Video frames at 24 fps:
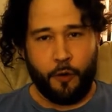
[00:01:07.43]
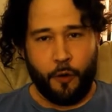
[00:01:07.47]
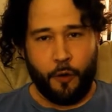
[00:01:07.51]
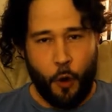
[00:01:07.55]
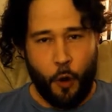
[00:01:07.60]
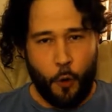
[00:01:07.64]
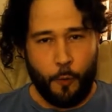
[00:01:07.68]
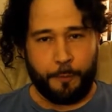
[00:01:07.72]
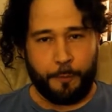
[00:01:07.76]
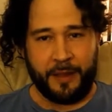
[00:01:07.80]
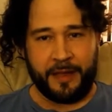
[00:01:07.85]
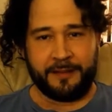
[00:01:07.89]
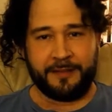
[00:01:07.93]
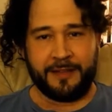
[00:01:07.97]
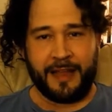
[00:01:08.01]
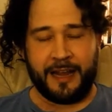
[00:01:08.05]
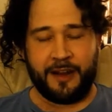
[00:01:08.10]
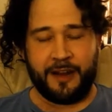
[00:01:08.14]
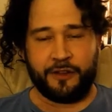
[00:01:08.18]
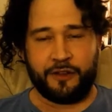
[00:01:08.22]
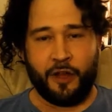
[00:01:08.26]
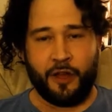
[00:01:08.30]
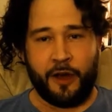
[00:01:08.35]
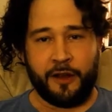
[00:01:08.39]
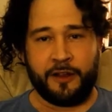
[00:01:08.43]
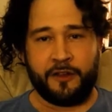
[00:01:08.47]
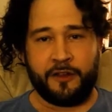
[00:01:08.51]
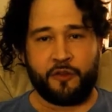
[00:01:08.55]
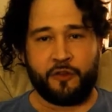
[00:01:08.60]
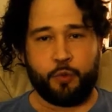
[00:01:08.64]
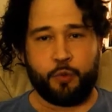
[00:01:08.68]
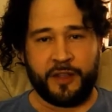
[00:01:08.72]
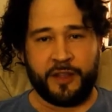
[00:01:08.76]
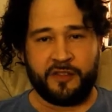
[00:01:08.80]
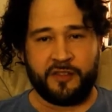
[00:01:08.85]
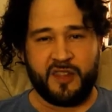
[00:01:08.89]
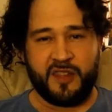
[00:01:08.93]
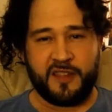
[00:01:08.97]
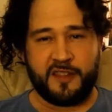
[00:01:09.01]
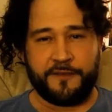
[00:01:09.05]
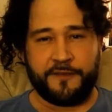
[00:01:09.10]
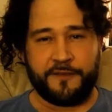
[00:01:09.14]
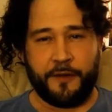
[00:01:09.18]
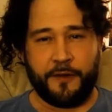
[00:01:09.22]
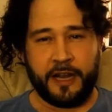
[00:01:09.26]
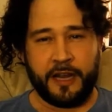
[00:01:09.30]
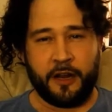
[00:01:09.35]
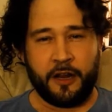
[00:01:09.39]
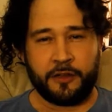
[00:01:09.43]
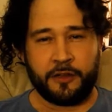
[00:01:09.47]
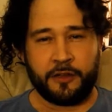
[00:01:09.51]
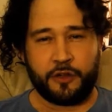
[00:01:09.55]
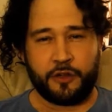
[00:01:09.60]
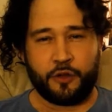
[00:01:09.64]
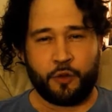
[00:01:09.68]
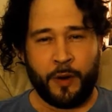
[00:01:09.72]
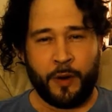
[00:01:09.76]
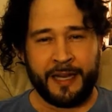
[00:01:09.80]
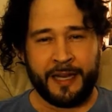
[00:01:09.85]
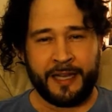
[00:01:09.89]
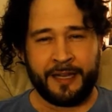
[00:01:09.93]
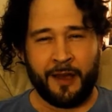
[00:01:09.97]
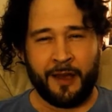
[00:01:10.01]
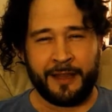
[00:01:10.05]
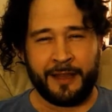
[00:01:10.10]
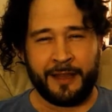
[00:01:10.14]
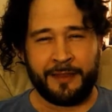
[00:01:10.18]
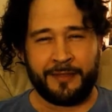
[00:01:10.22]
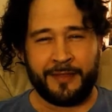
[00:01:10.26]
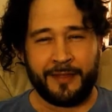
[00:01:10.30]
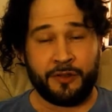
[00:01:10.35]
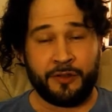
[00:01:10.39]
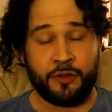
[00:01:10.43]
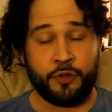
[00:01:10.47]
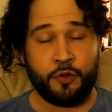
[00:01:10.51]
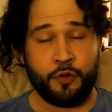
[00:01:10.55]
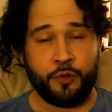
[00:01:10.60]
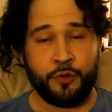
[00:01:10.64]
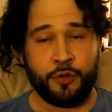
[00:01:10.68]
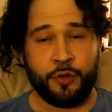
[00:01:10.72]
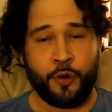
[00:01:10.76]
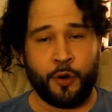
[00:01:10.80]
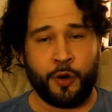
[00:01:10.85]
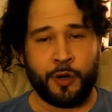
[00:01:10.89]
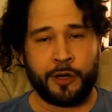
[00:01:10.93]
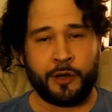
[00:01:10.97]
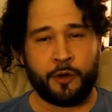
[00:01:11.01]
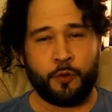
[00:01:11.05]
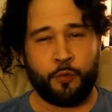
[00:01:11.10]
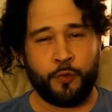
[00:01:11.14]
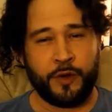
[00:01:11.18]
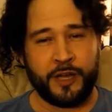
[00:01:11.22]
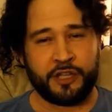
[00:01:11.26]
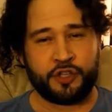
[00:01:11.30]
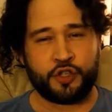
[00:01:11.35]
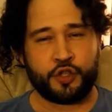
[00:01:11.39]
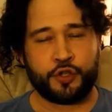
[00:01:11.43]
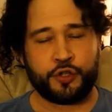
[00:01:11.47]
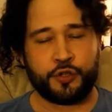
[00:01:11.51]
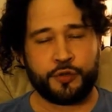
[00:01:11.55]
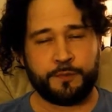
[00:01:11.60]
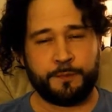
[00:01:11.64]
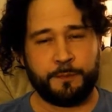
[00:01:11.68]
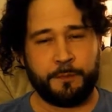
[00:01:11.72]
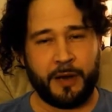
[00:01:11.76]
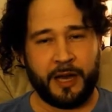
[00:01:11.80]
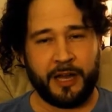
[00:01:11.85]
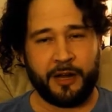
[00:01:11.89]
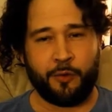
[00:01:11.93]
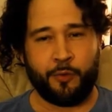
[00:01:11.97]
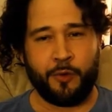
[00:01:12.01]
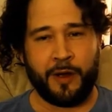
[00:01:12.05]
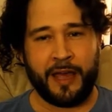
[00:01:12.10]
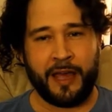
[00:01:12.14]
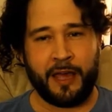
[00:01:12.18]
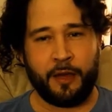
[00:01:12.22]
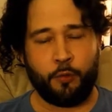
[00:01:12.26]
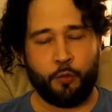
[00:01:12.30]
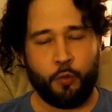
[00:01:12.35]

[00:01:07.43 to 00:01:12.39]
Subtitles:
hoping that Adonis wins his fight on the 29th in New York, which, by the way,